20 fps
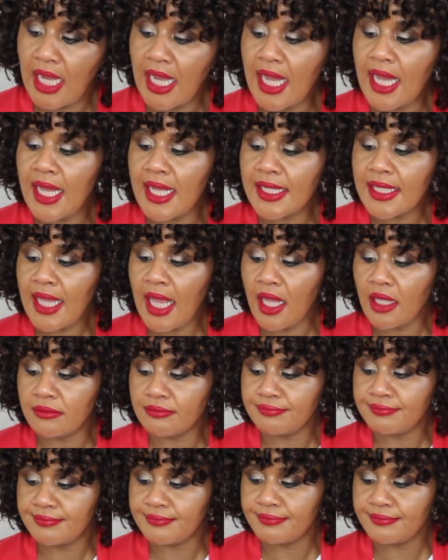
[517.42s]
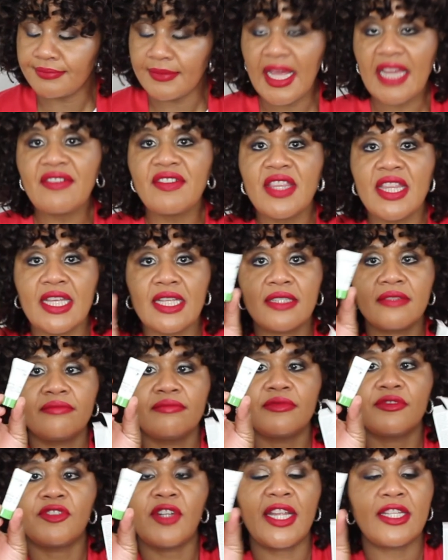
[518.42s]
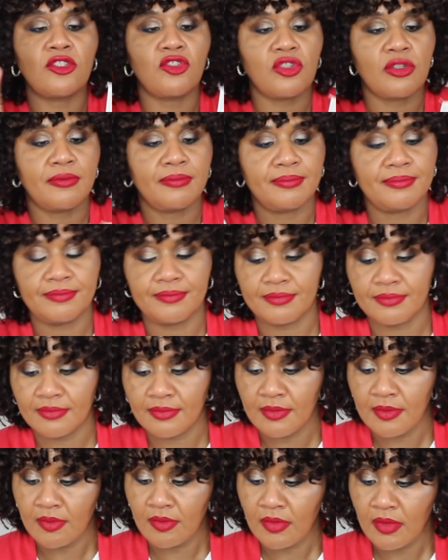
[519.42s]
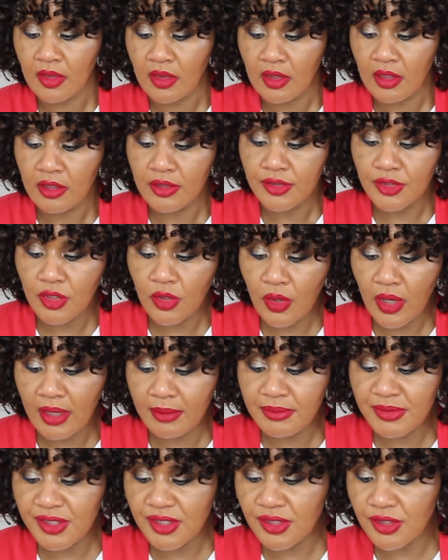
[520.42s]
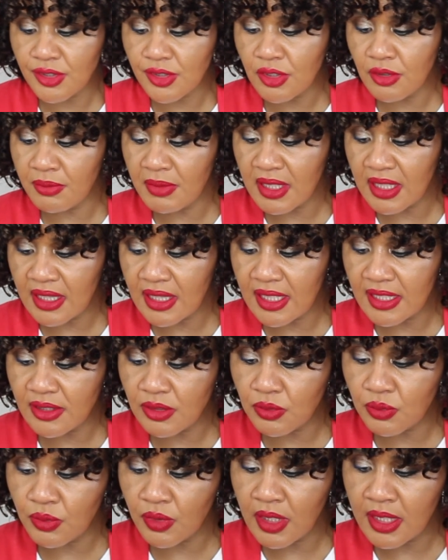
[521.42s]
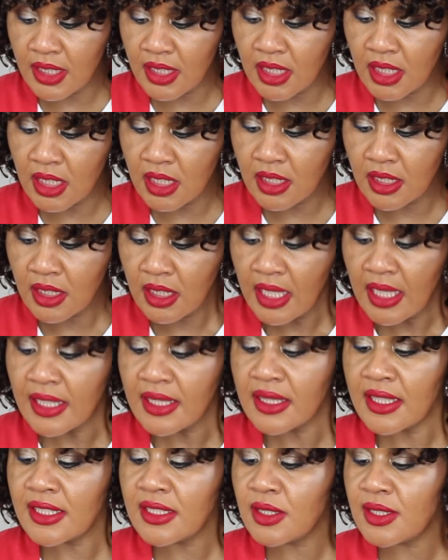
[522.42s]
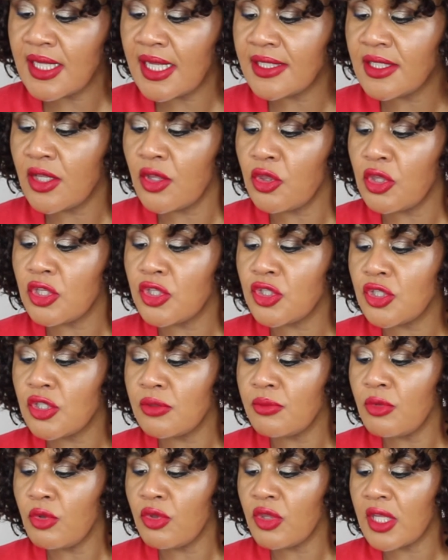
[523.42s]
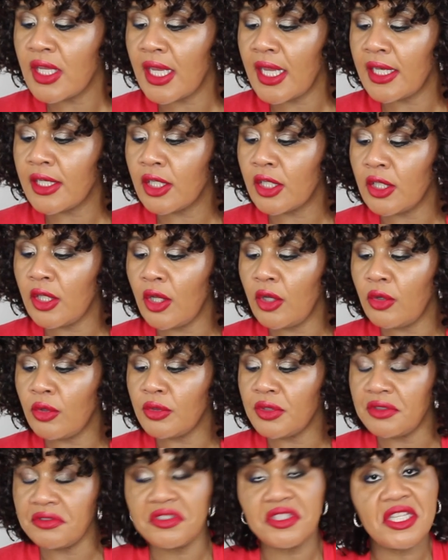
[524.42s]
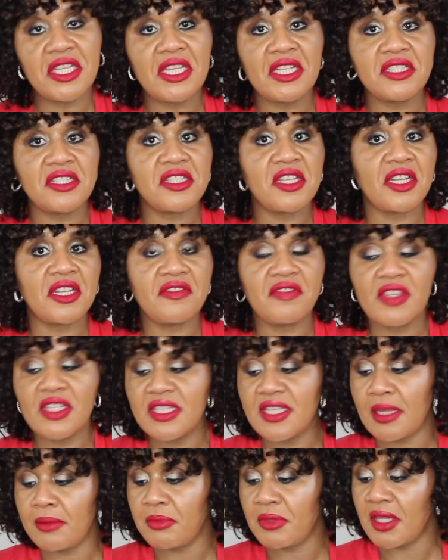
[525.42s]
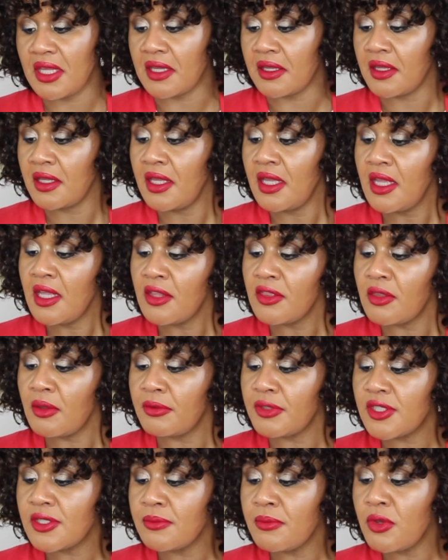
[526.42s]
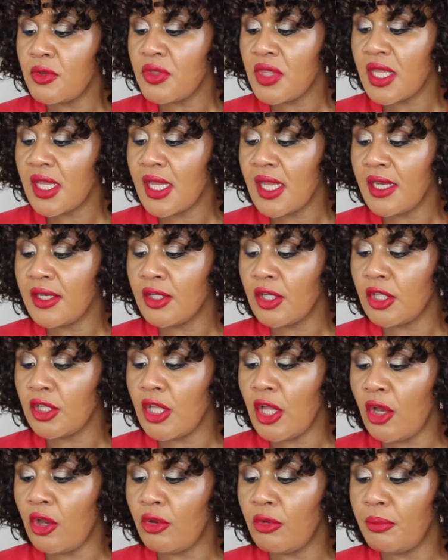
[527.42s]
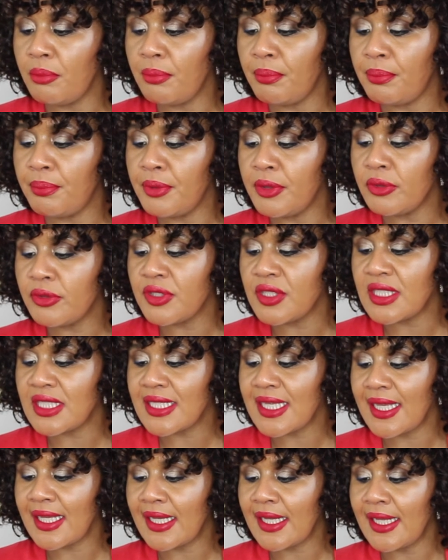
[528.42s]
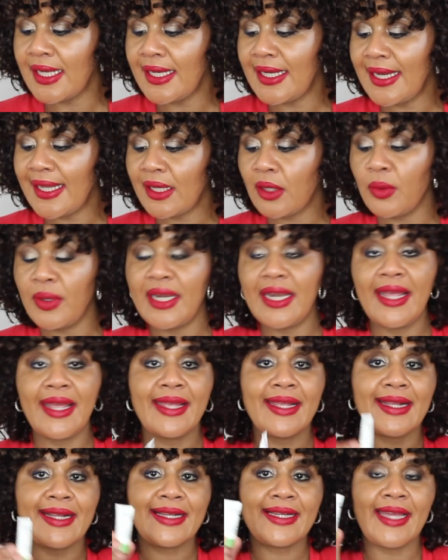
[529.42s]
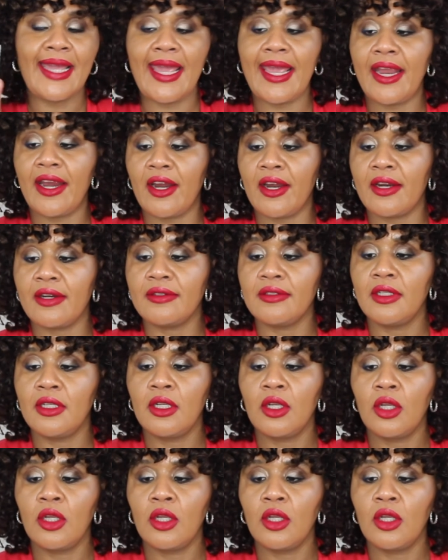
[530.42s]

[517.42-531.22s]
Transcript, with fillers: Uh, yeah, everything French. So I'm assuming this one this says the smoothing and glow, see it's not even the same thing. The smoothing and glow boosting liquid care.